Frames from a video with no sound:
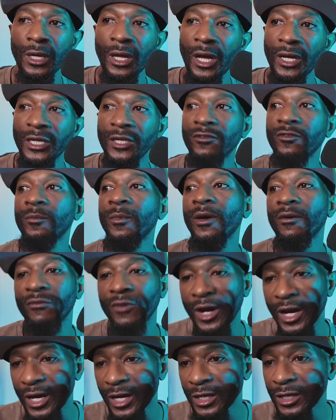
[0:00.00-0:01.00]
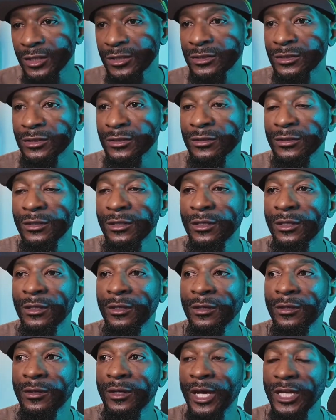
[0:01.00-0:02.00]
I give them advice
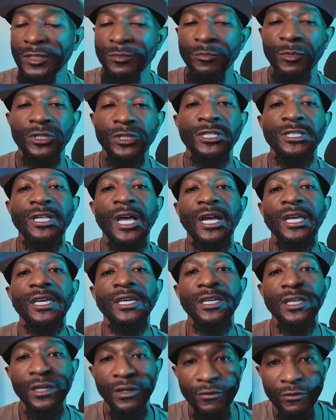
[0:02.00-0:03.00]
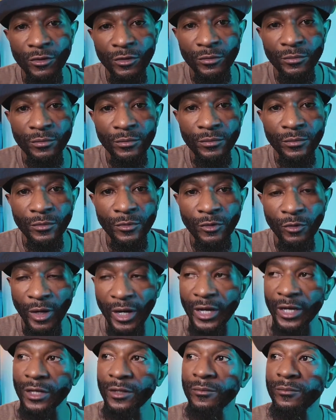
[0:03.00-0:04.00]
as much as I can give them,
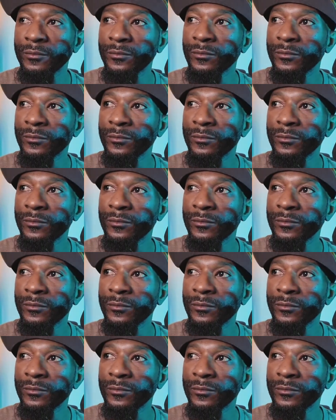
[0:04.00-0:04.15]
right?